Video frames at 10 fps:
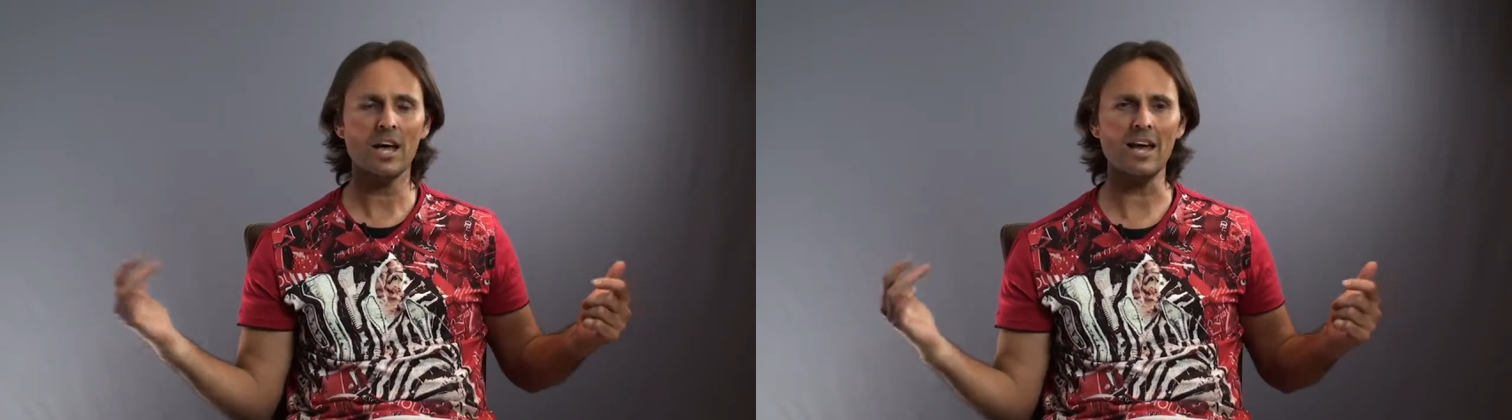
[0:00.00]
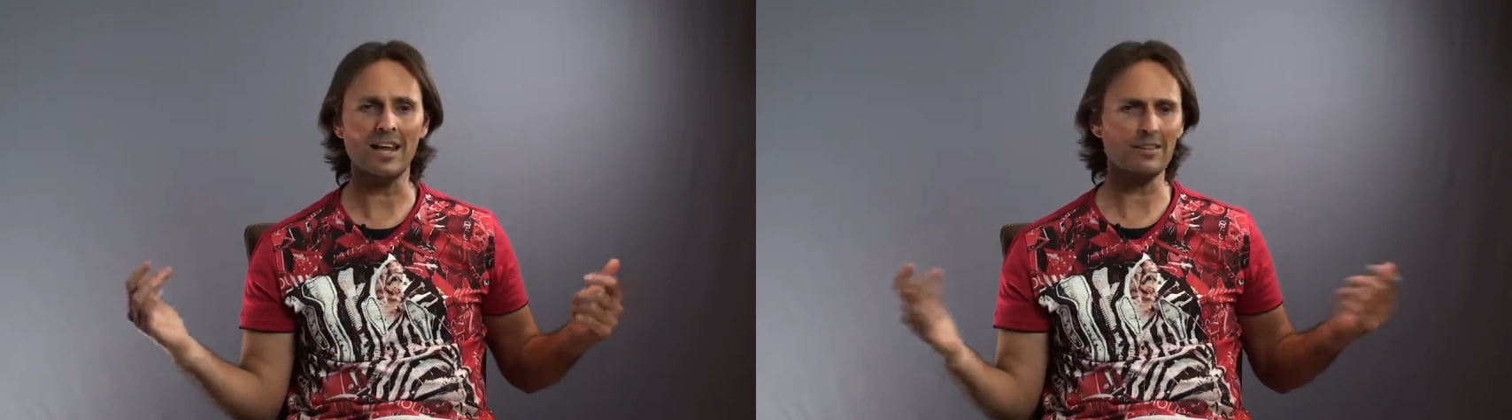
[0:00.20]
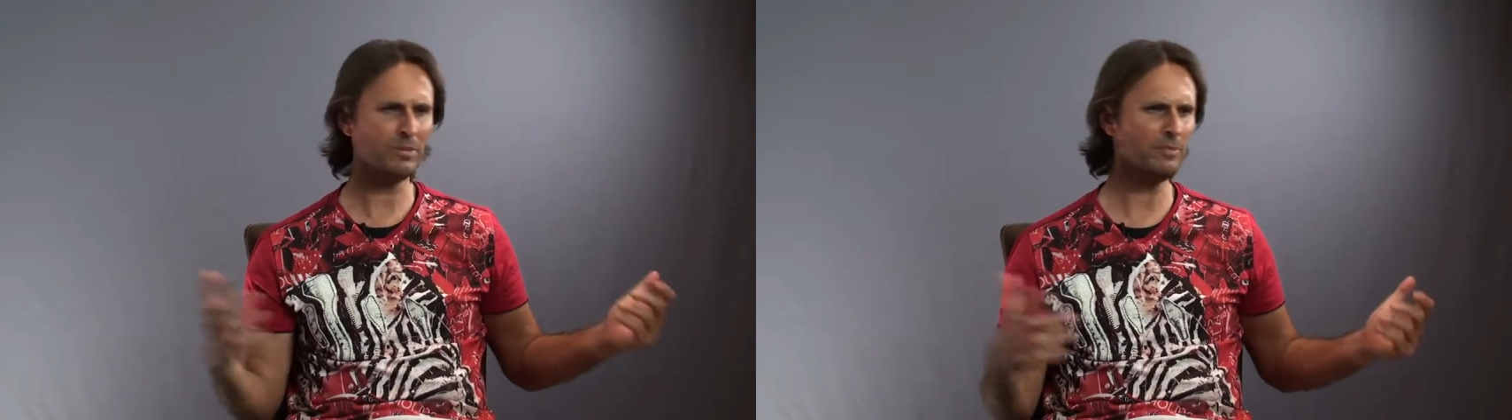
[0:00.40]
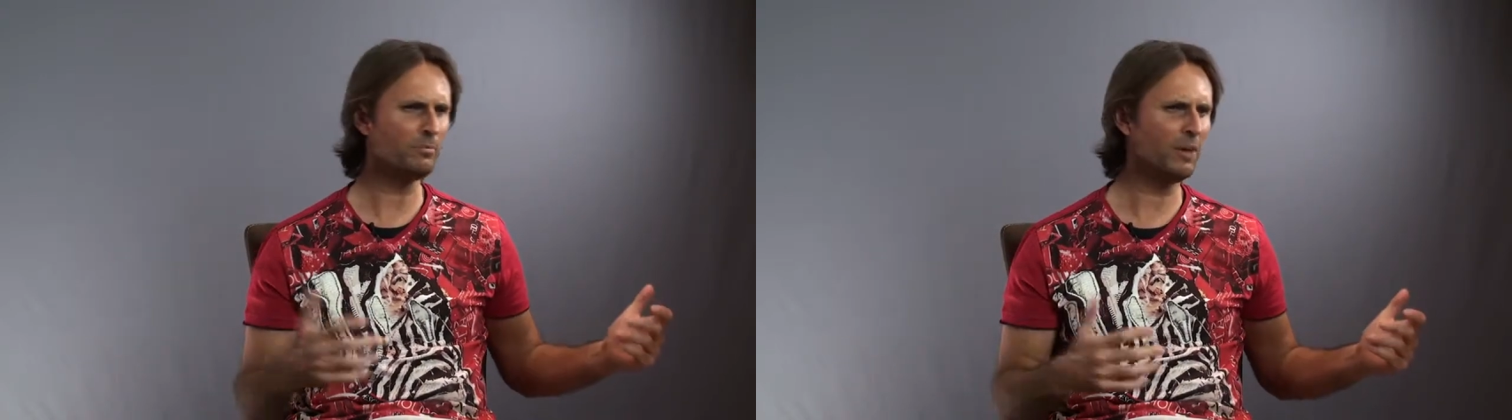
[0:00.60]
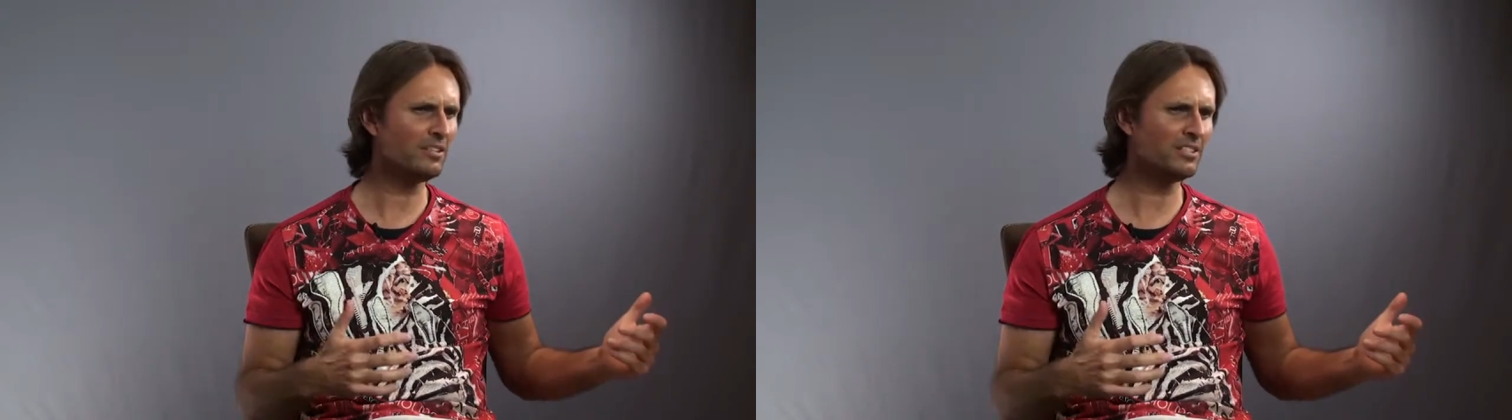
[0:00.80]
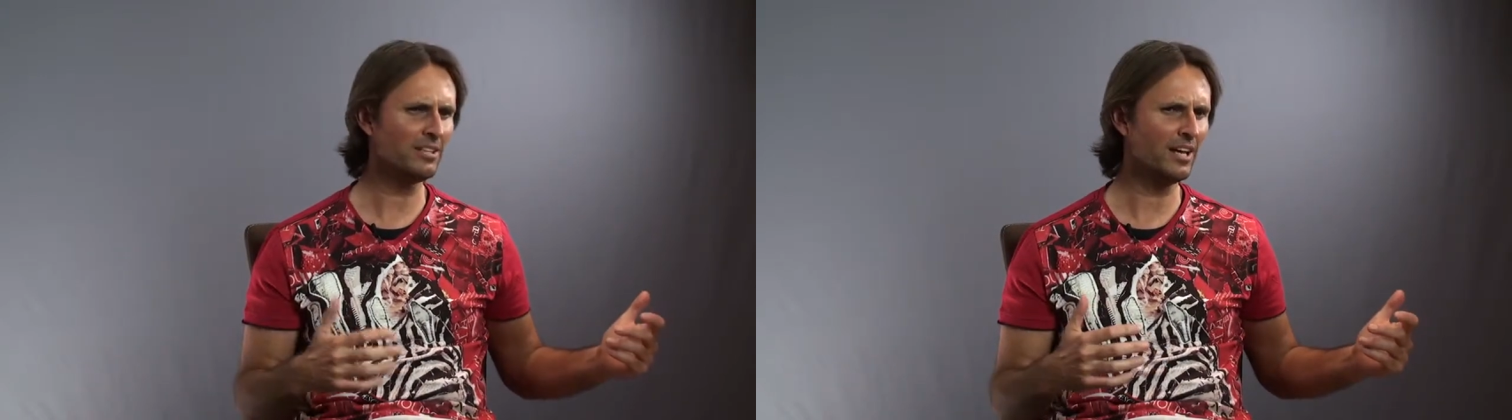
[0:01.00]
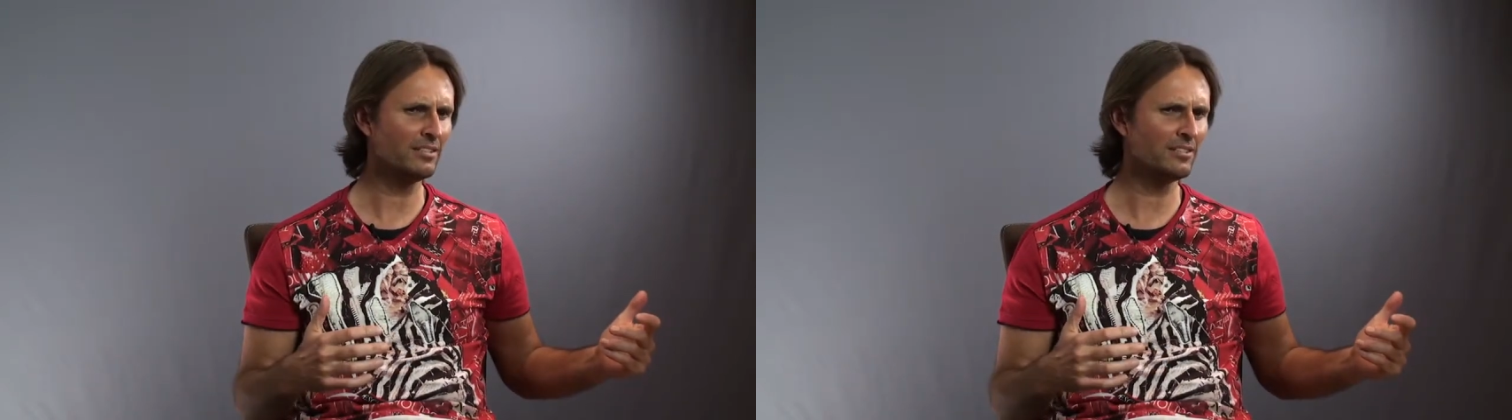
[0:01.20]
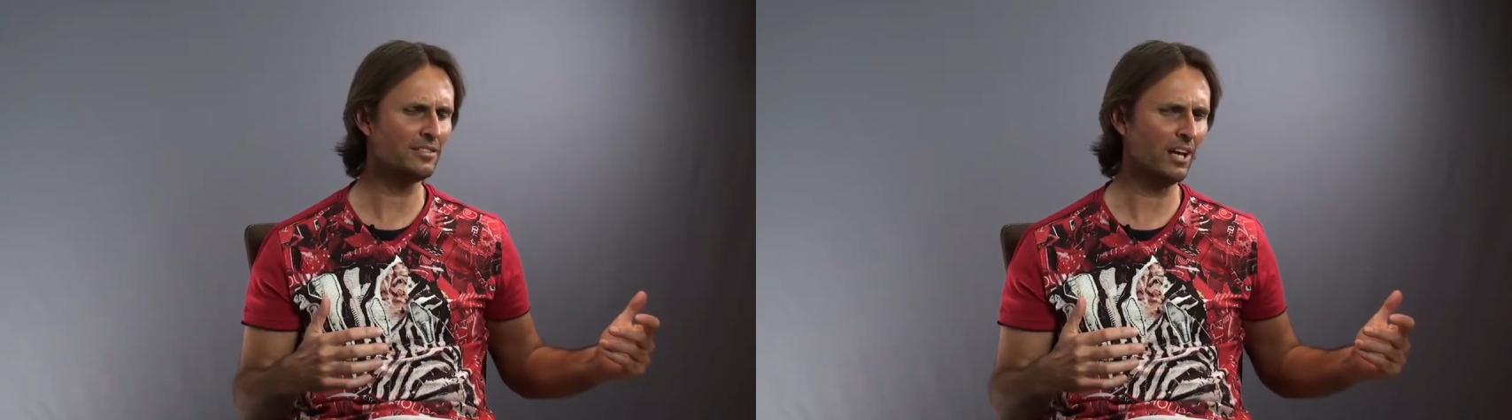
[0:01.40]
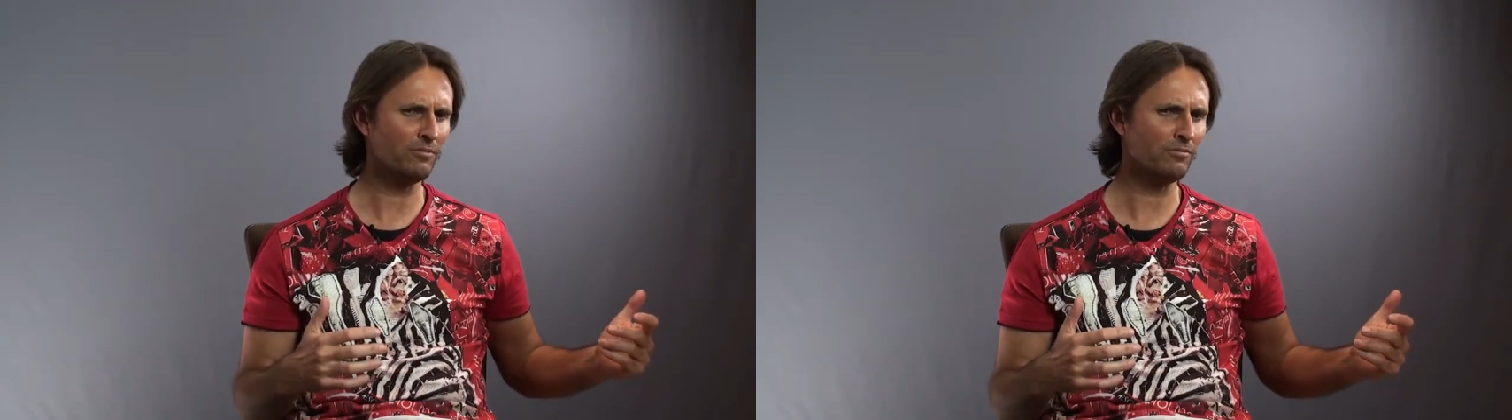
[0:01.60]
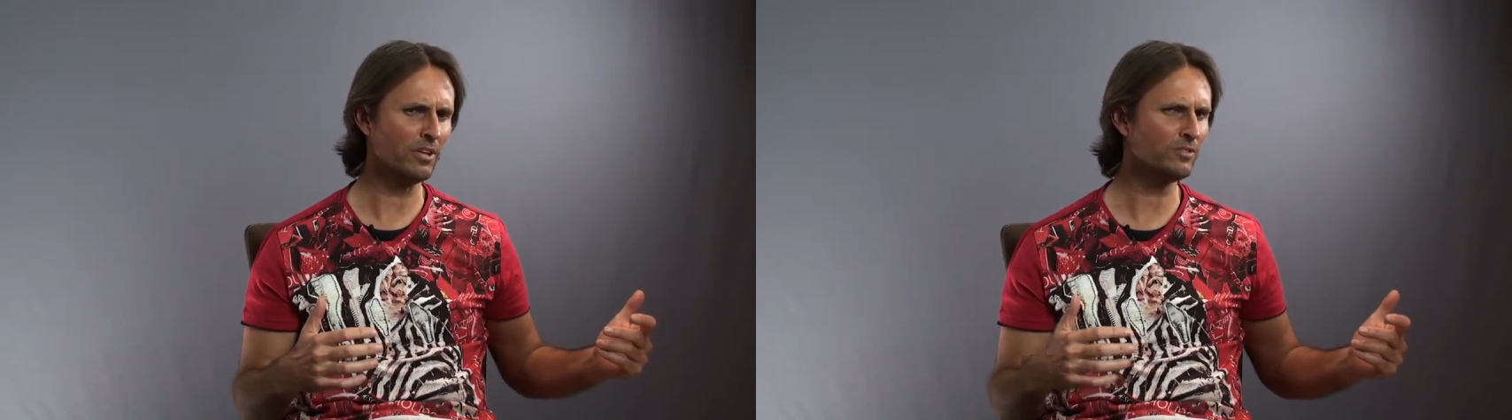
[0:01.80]
And other people might see that as a
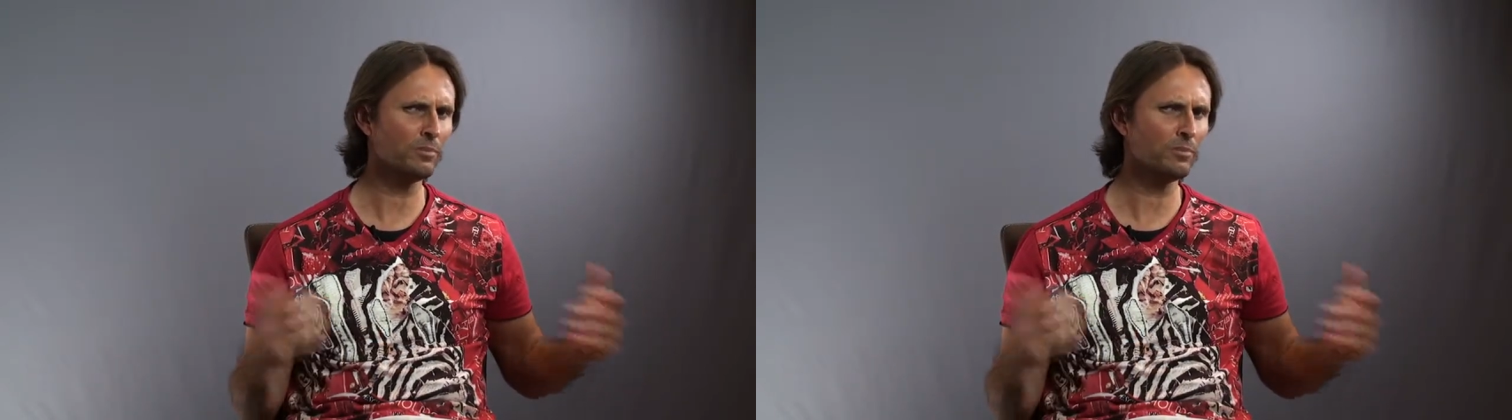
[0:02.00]
sacrifice,